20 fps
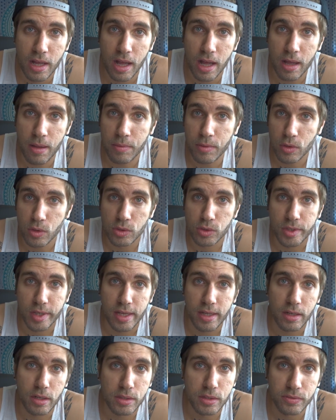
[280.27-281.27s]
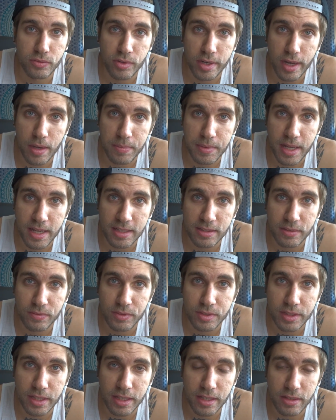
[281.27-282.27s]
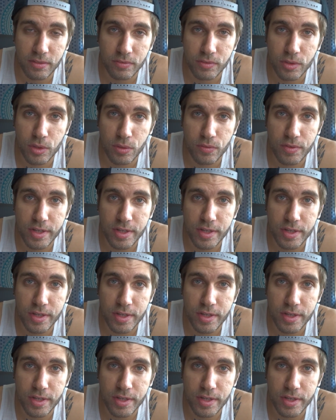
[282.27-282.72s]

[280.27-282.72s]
Um, you'd also get loads of free updates obviously of new